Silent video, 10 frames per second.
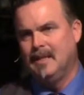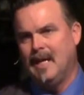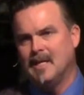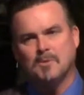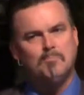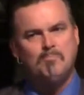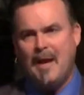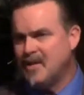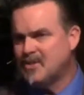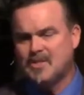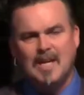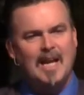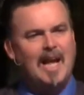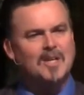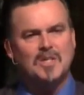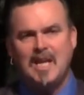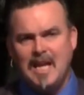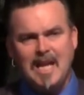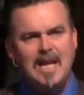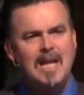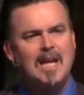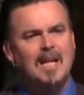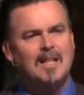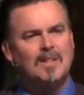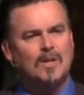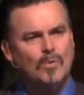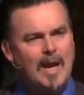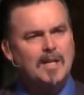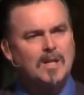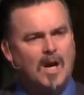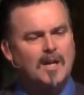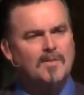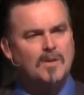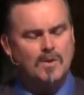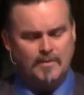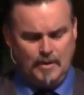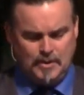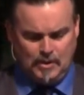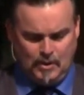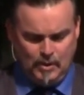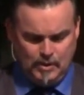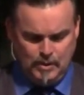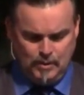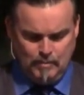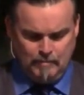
as best as He, the great God of the universe, could do.